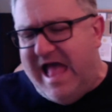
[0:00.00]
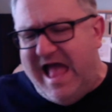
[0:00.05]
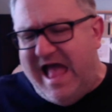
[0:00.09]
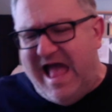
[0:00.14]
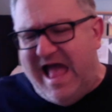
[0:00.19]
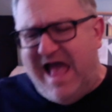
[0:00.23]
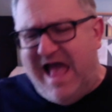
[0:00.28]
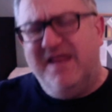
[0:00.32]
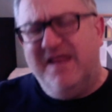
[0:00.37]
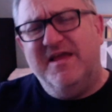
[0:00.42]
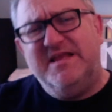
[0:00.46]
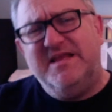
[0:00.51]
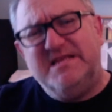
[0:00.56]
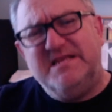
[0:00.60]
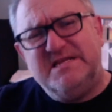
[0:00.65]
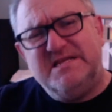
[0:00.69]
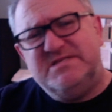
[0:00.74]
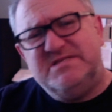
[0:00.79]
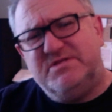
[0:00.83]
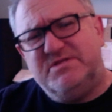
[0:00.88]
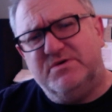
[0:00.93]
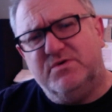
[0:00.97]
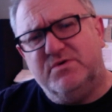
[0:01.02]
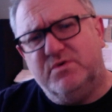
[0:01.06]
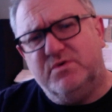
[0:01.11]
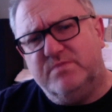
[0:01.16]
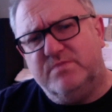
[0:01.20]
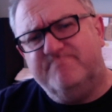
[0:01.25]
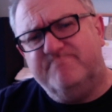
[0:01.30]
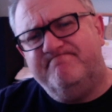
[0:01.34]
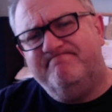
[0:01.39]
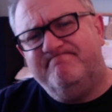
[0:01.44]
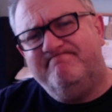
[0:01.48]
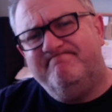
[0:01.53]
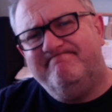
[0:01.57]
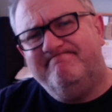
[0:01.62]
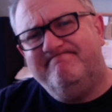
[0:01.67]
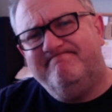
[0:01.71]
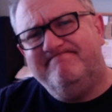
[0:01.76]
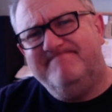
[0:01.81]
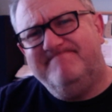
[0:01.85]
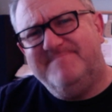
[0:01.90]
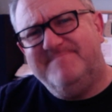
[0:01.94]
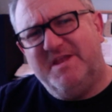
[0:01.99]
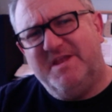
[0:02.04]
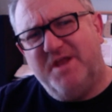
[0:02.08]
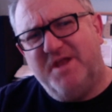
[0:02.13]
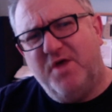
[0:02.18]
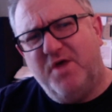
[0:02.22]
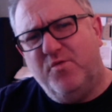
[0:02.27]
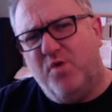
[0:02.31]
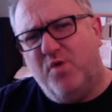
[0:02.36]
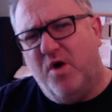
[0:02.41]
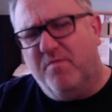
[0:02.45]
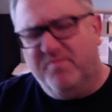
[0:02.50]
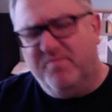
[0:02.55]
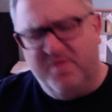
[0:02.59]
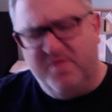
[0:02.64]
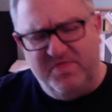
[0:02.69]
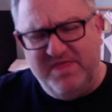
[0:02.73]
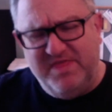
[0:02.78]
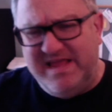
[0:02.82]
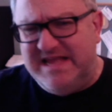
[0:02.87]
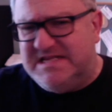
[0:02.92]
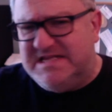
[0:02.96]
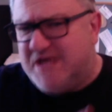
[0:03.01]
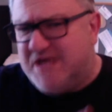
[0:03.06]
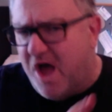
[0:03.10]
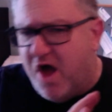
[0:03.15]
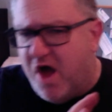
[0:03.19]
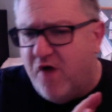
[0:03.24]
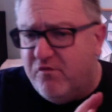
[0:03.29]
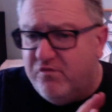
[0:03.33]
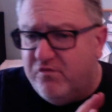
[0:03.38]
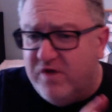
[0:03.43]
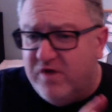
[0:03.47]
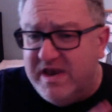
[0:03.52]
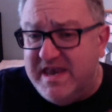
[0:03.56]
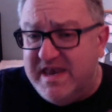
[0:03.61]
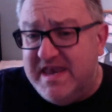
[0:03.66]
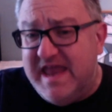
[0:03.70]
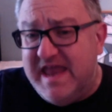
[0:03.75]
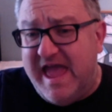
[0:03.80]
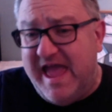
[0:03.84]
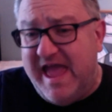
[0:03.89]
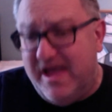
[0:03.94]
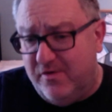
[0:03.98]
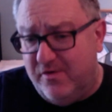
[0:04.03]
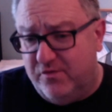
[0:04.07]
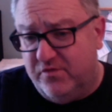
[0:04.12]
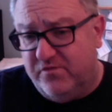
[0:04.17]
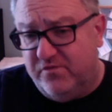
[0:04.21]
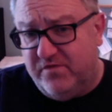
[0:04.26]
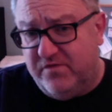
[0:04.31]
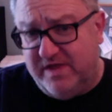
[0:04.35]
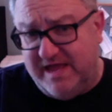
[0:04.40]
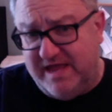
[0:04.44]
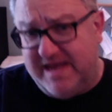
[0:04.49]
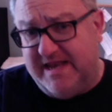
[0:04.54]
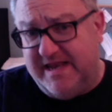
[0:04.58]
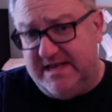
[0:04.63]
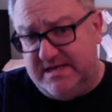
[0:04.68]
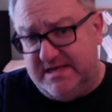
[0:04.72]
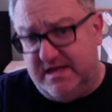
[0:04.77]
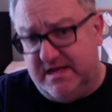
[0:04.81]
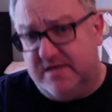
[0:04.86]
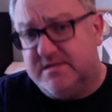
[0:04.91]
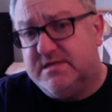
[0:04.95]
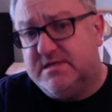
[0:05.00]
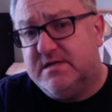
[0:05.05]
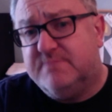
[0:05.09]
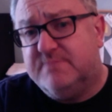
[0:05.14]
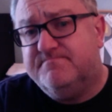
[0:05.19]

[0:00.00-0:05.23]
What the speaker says: And I just thought, you know what? These are renowned for getting dust.